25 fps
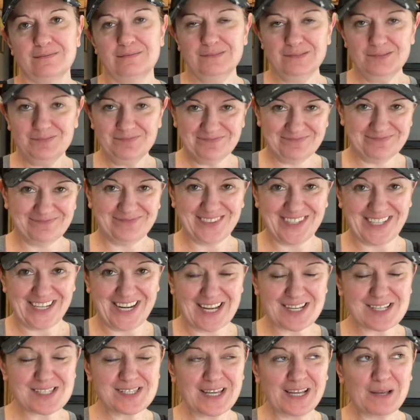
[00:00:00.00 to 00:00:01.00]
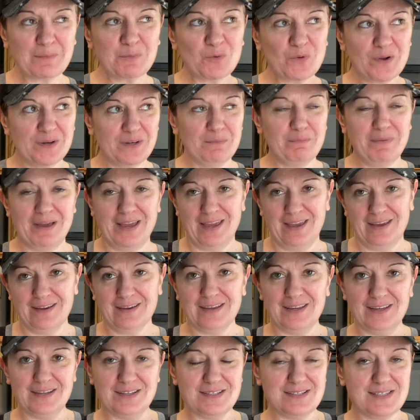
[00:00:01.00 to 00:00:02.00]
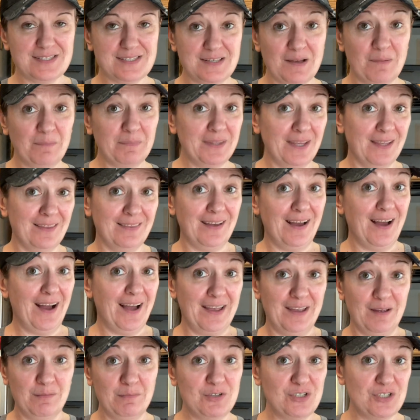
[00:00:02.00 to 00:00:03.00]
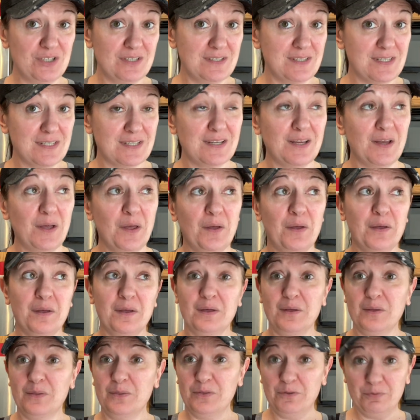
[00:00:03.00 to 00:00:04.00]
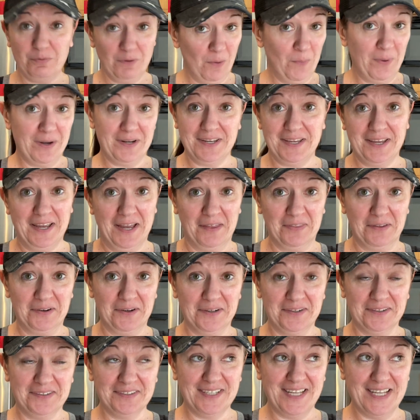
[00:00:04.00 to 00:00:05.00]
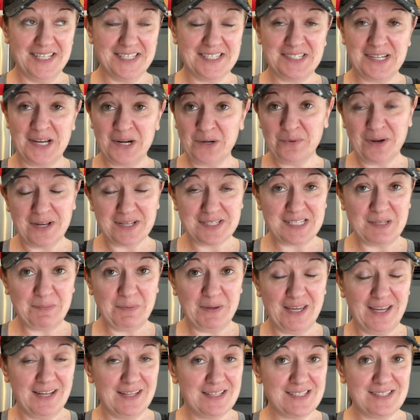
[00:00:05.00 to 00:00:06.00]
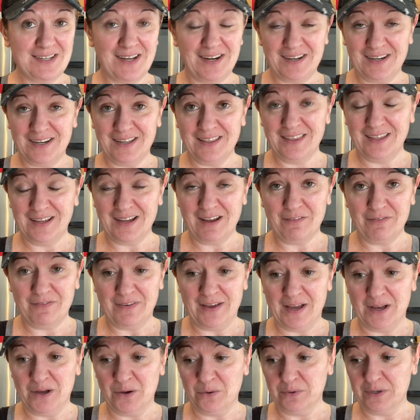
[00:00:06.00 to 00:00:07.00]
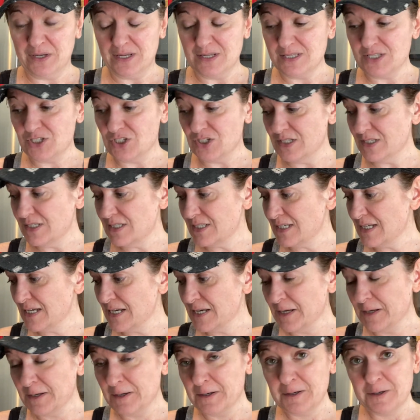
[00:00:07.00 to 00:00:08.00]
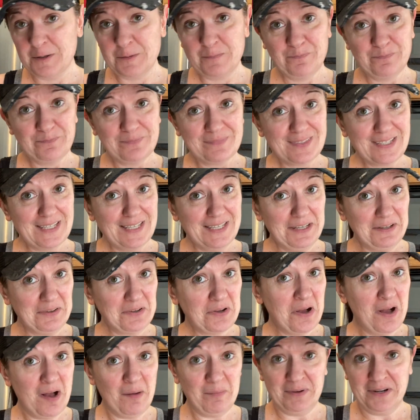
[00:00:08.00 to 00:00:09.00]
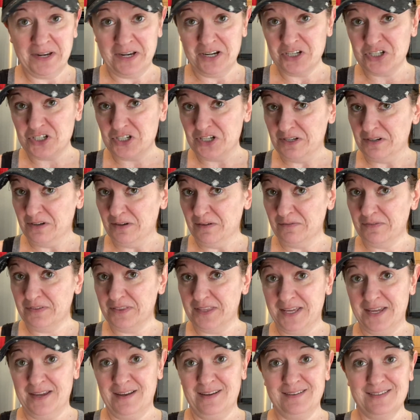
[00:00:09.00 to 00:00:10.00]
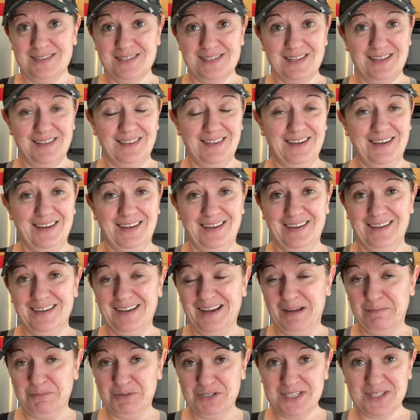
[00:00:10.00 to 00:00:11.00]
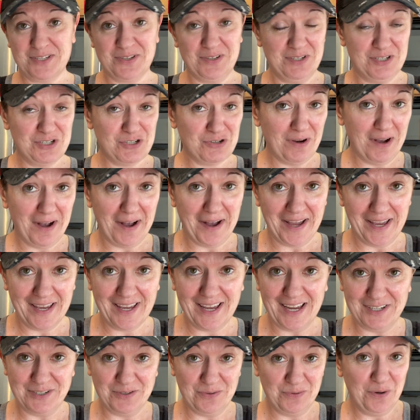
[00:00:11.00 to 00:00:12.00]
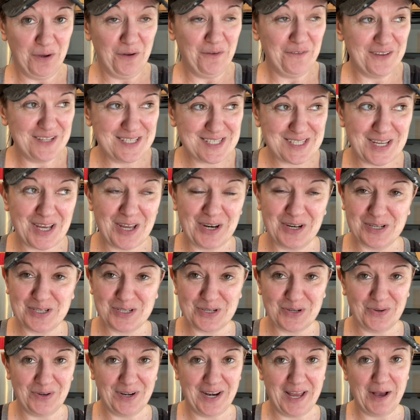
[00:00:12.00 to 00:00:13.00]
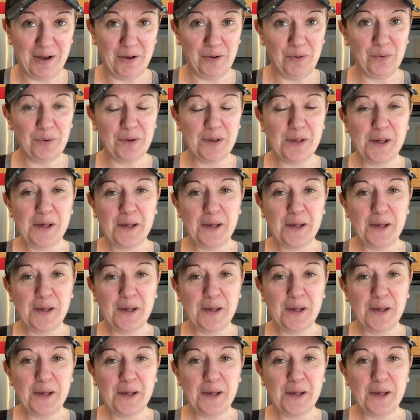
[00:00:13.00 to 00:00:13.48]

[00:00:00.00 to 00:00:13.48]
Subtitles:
the next thing I'm going to make is something that I am just throwing together. It's not a recipe, it's not anything I found, it's just a combination of things that I'm just gonna try. I don't know if it's gonna turn out,